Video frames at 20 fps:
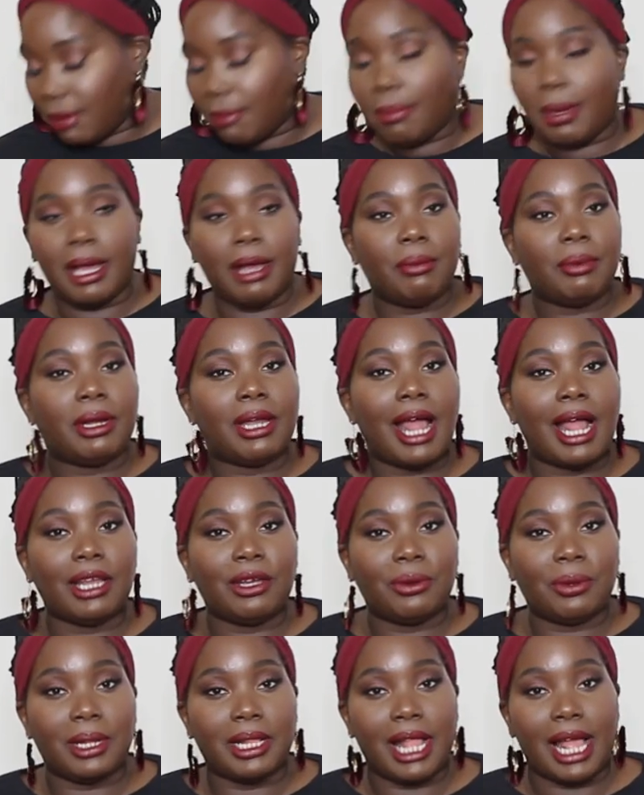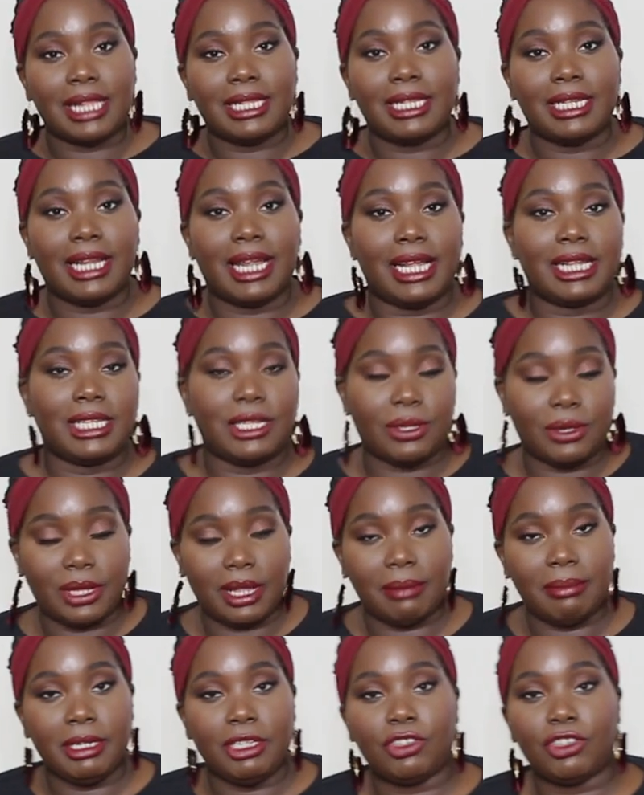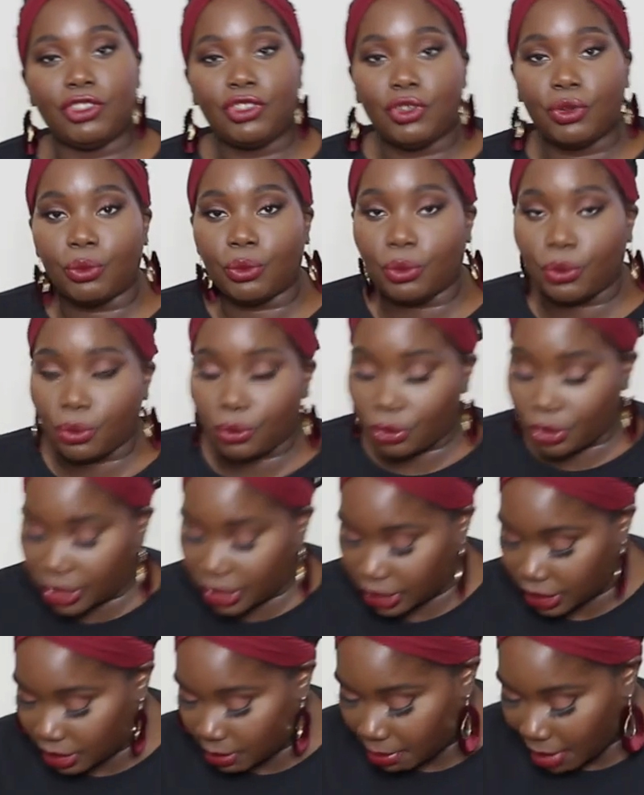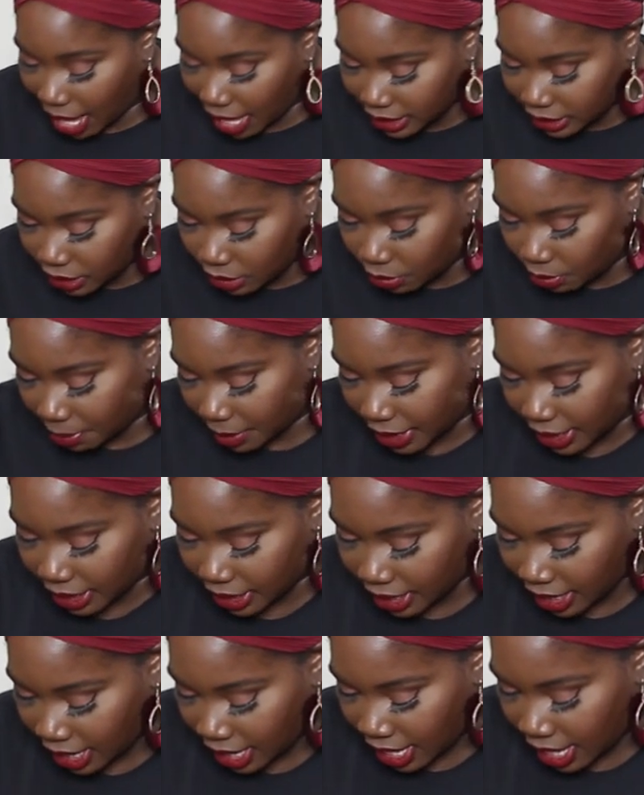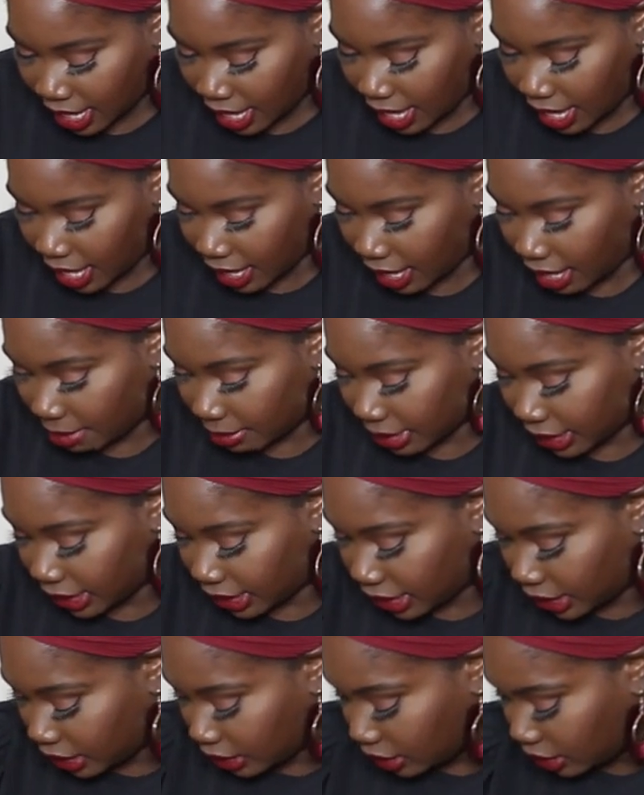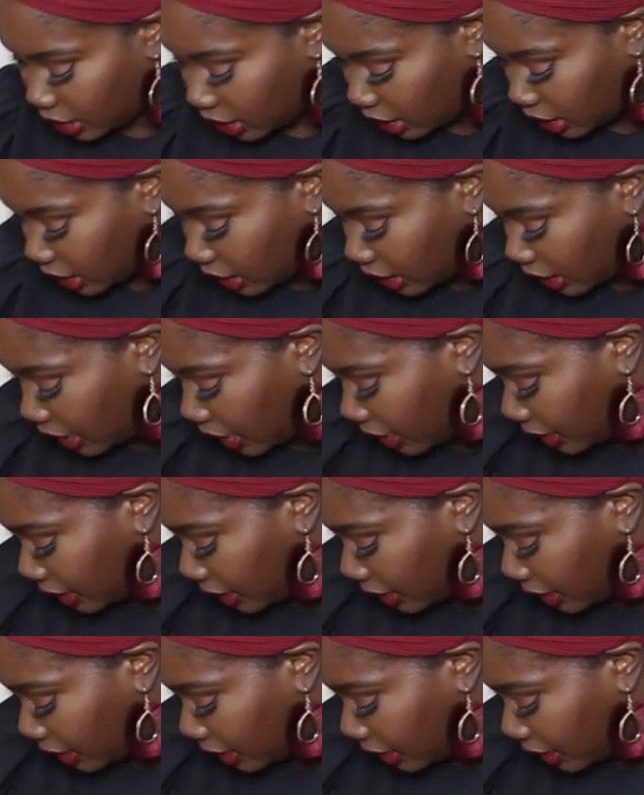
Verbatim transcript: But we're not doing that today. So let me just get the box open. I got my scissors.